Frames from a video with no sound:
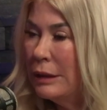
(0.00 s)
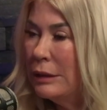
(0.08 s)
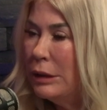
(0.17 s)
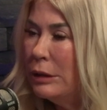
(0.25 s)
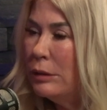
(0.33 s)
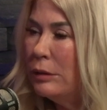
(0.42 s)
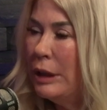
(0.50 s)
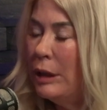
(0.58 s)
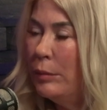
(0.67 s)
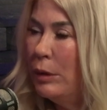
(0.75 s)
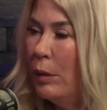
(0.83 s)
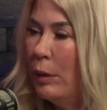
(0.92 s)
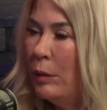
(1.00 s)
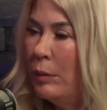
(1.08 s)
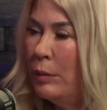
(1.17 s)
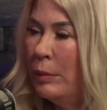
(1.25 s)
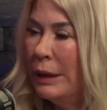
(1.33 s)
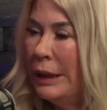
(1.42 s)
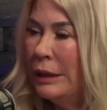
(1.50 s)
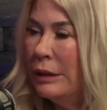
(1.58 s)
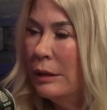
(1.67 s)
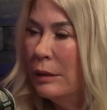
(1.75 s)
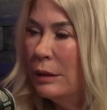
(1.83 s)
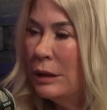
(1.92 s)
Do you keep going with monkey
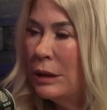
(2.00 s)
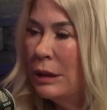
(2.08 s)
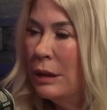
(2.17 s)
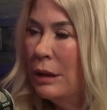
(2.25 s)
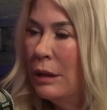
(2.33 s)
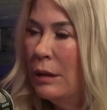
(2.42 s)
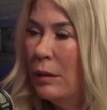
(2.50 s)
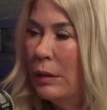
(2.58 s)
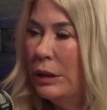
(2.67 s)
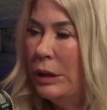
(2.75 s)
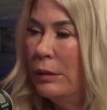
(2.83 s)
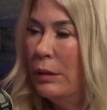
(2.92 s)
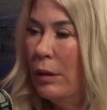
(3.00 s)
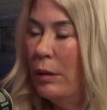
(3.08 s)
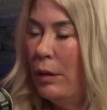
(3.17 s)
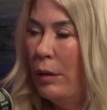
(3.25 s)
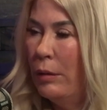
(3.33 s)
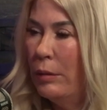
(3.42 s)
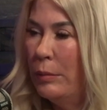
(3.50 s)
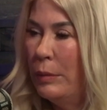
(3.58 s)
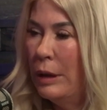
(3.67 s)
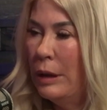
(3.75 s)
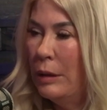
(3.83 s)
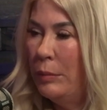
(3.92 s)
do's, or do you go home
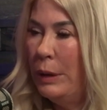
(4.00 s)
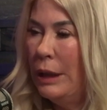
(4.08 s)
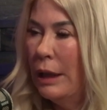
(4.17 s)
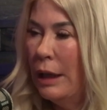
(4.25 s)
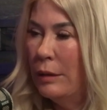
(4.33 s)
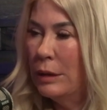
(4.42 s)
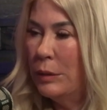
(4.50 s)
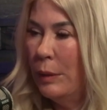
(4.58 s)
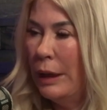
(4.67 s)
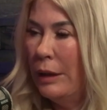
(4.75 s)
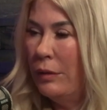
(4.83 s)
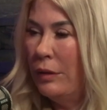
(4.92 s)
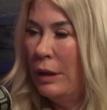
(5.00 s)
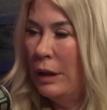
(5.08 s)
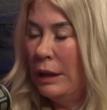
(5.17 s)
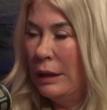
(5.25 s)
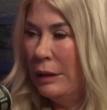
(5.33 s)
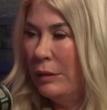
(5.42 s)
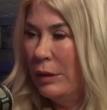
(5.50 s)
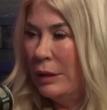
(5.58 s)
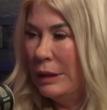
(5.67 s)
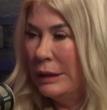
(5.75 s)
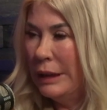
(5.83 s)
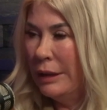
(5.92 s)
and be a housewife and live on
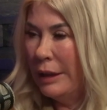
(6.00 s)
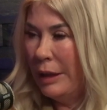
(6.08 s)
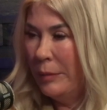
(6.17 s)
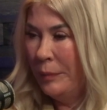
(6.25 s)
the dairy?